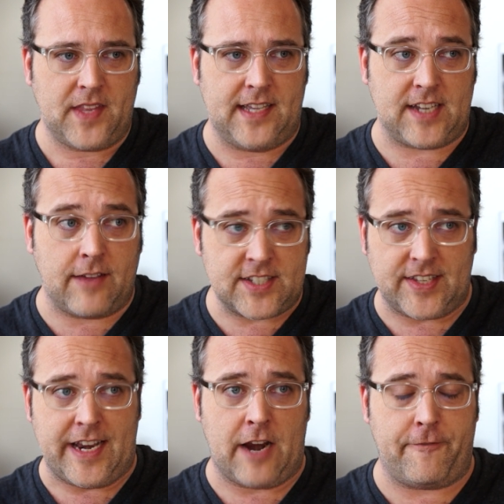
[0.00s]
it's
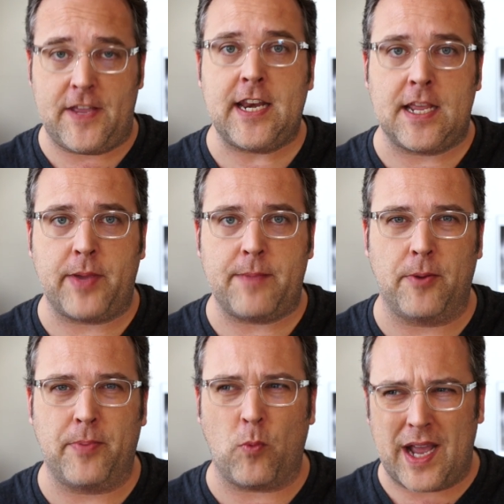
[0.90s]
obviously not offending
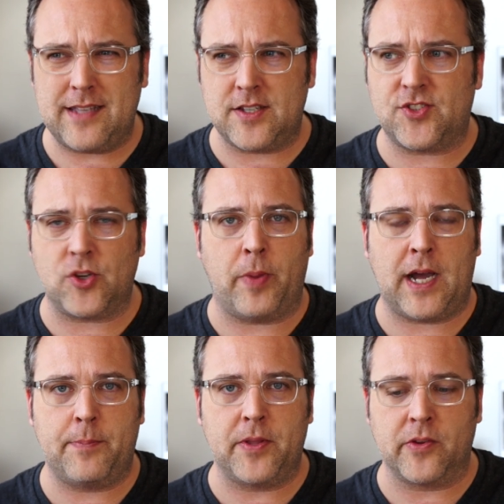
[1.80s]
people, but why is it so
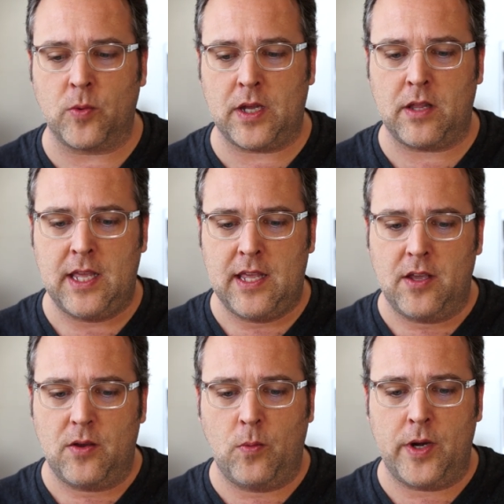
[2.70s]
popular? Well,
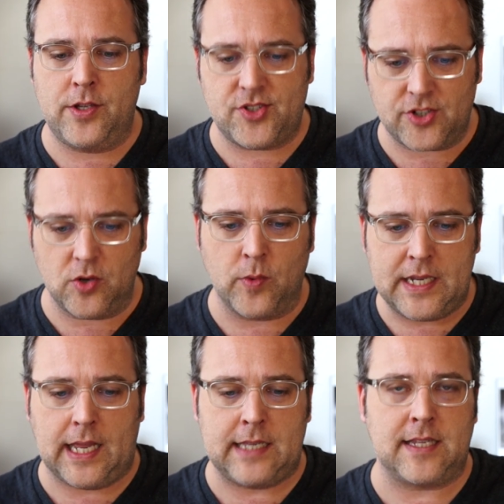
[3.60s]
when you start
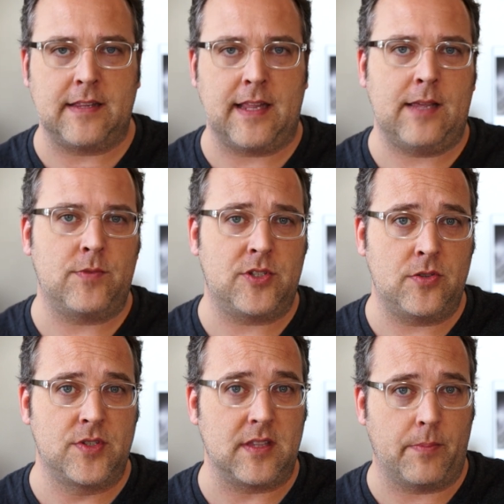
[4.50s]
realizing that he was
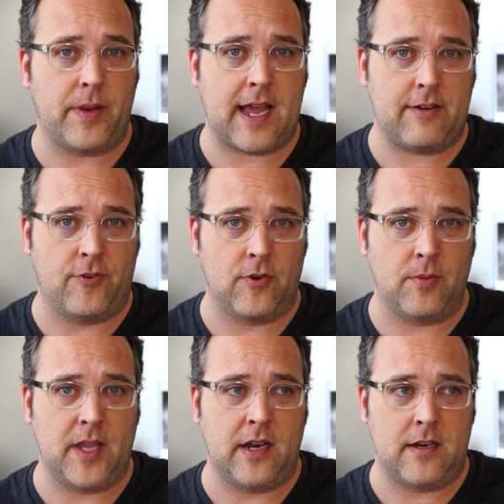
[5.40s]
using the
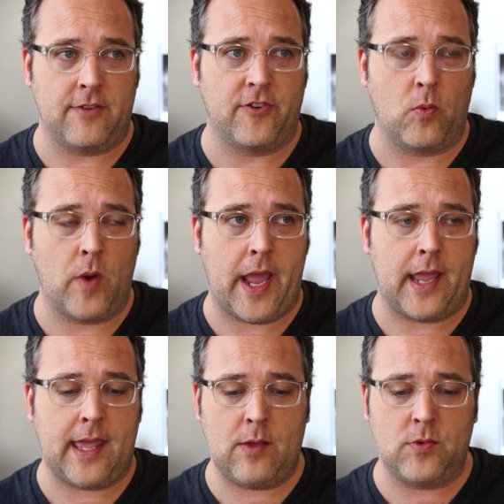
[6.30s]
platform in a different
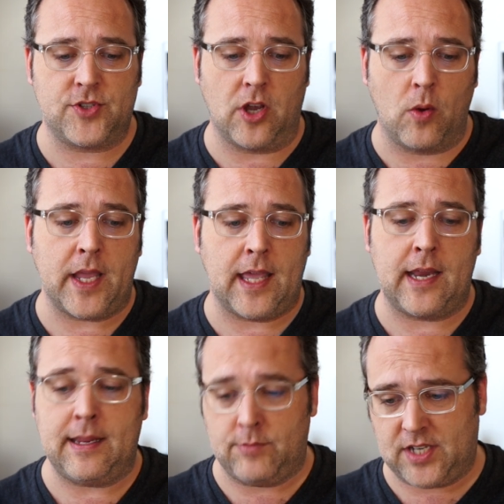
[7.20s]
way, he was going
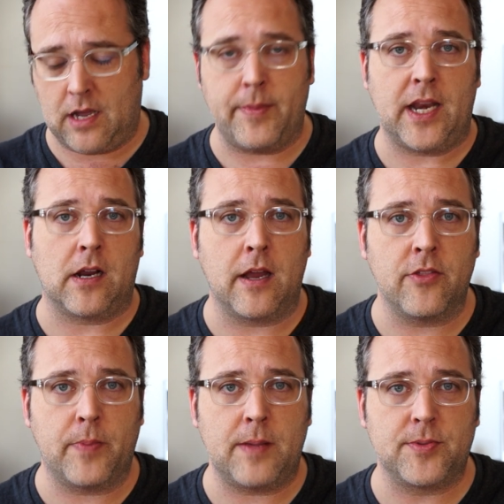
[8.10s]
in, he was commenting on
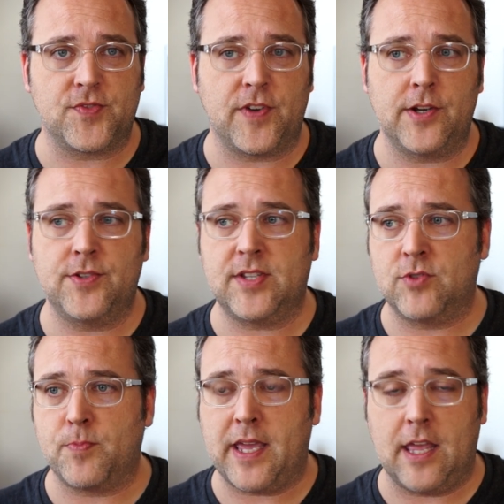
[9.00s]
other people's photos, he
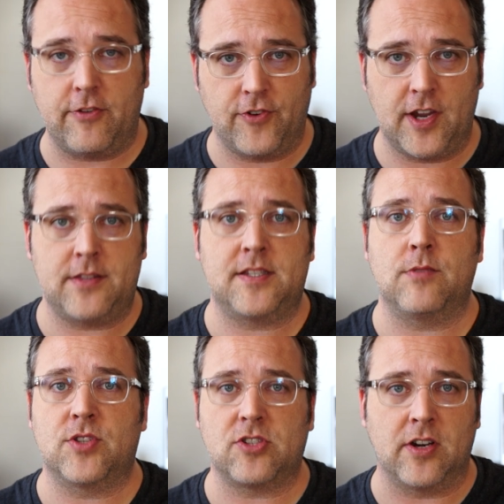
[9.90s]
was making friends,
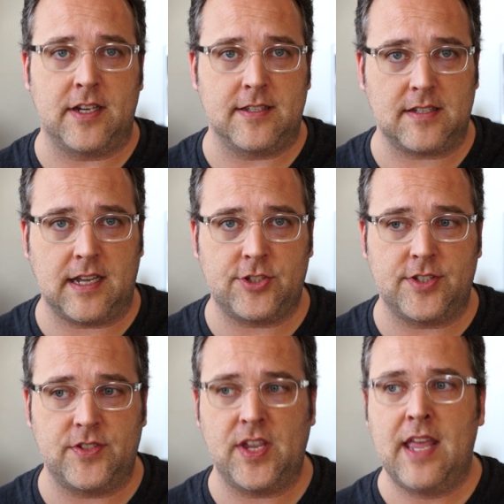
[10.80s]
he was starting
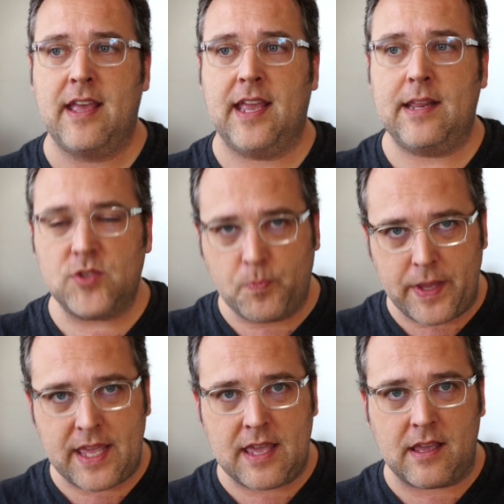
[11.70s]
discussions, and he was
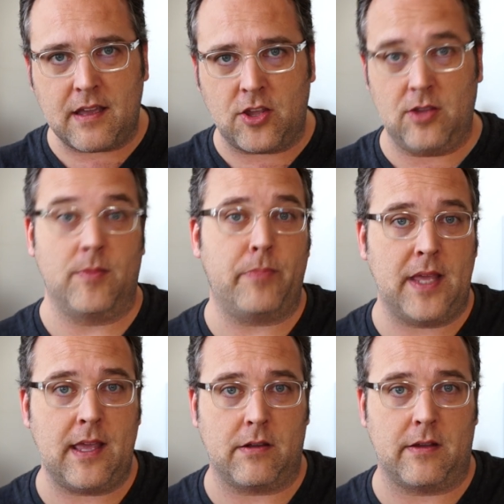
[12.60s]
being a human
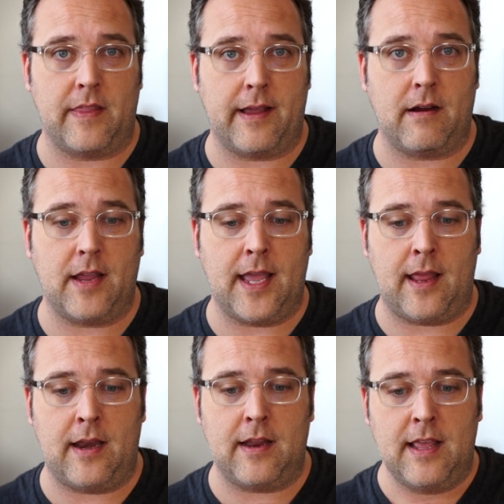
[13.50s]
being on there.
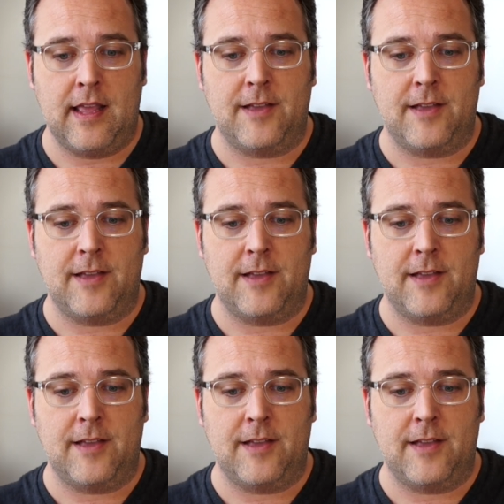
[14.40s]
And